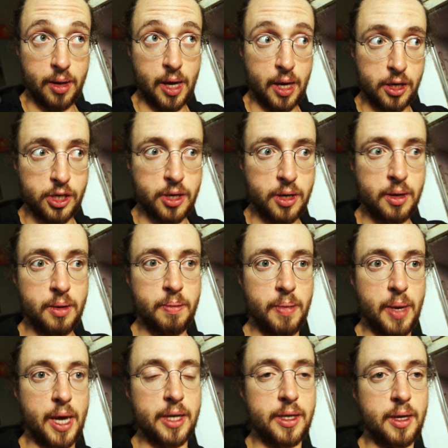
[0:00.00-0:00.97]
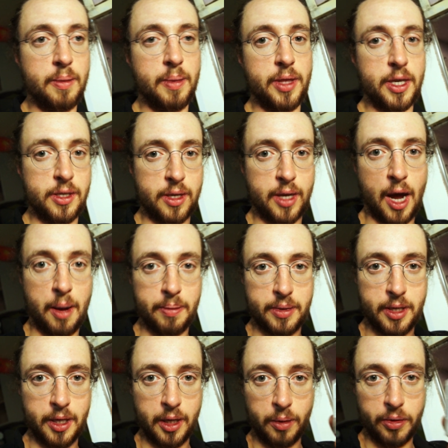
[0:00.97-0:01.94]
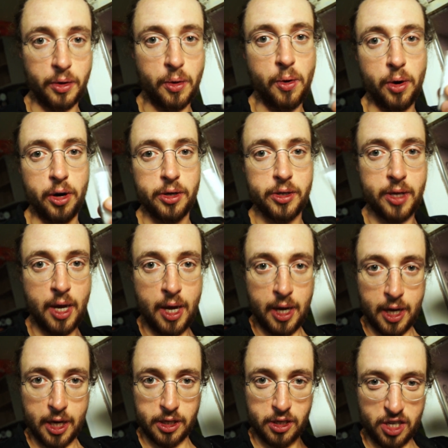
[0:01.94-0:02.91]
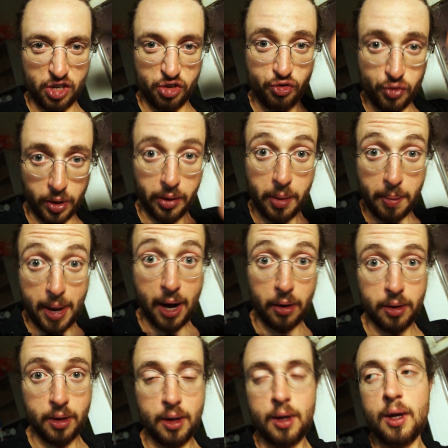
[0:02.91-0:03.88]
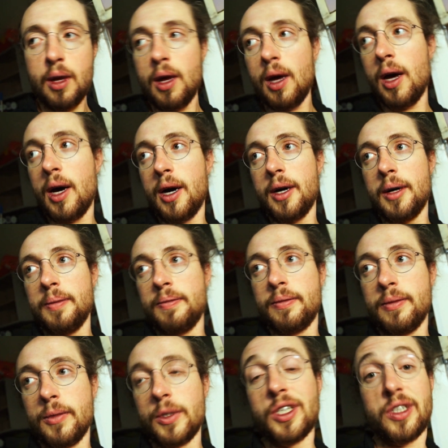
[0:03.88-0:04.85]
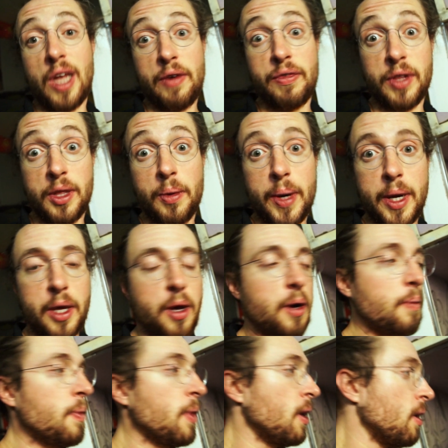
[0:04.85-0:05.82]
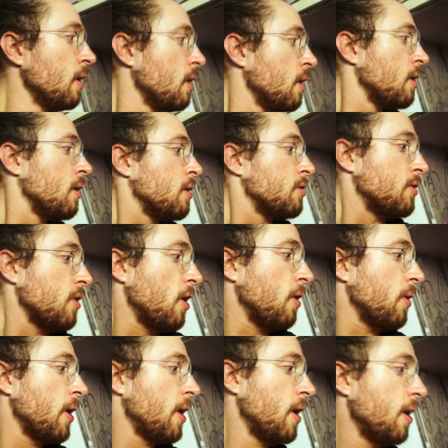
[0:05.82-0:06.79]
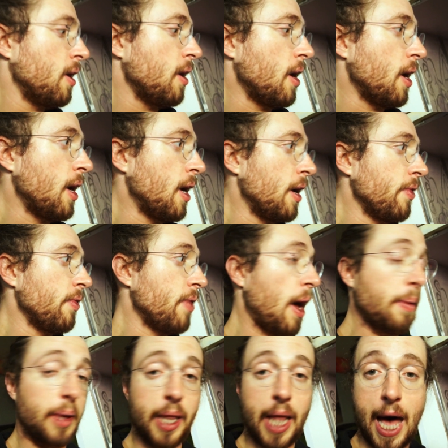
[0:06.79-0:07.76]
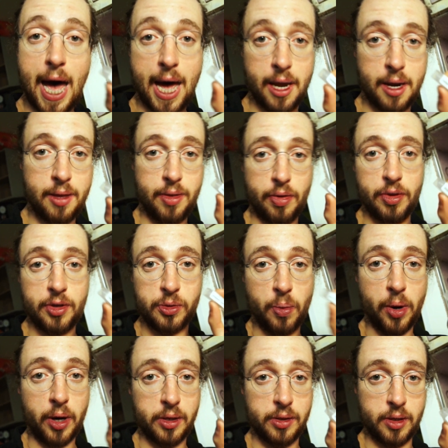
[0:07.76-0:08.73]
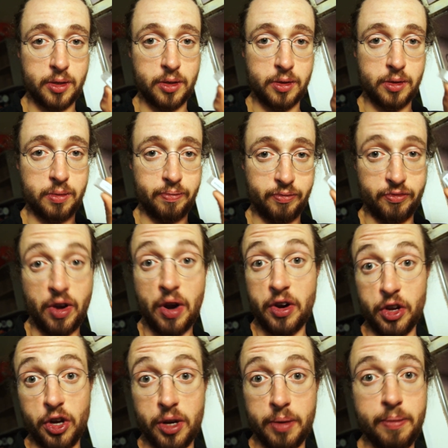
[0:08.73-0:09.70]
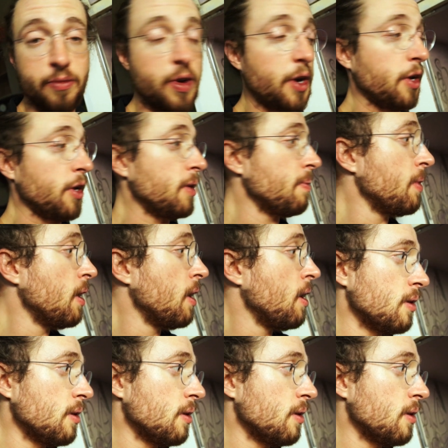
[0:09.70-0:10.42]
inch bit. But this is how I'm dealing with the corners, is just to drill them out, um, which is definitely the way to go. So uh, I'm glad that this works. This is very good, very good.